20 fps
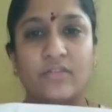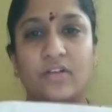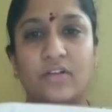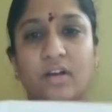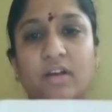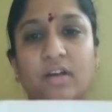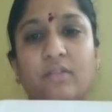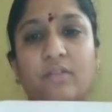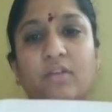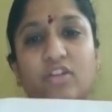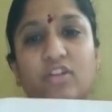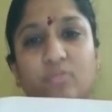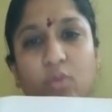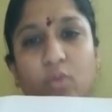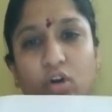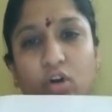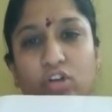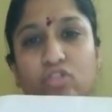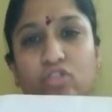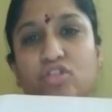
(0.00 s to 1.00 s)

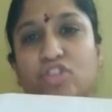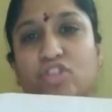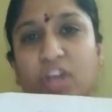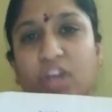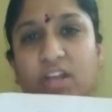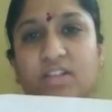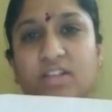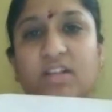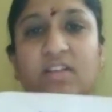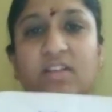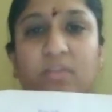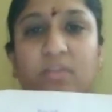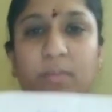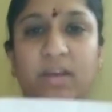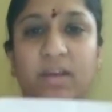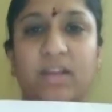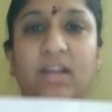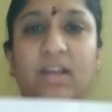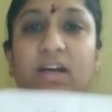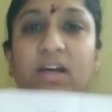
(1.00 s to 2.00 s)
respond to change is
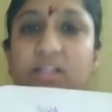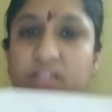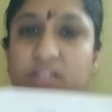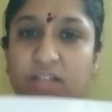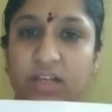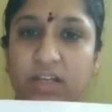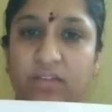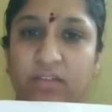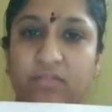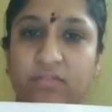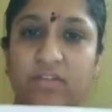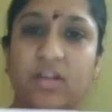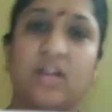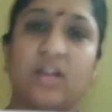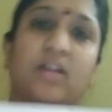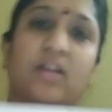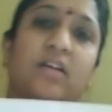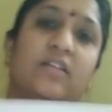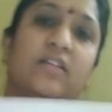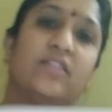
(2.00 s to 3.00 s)
being achieved.
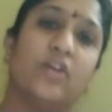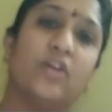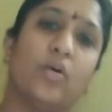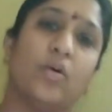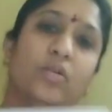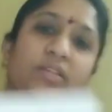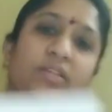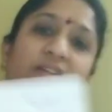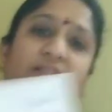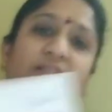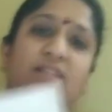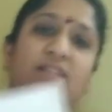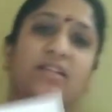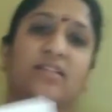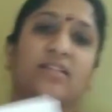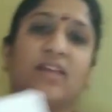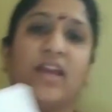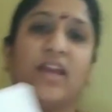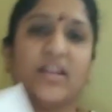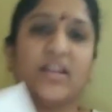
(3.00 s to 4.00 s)
So this is
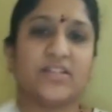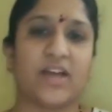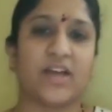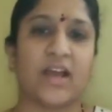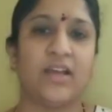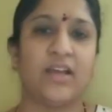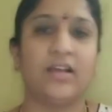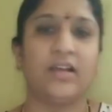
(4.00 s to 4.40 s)
Agile,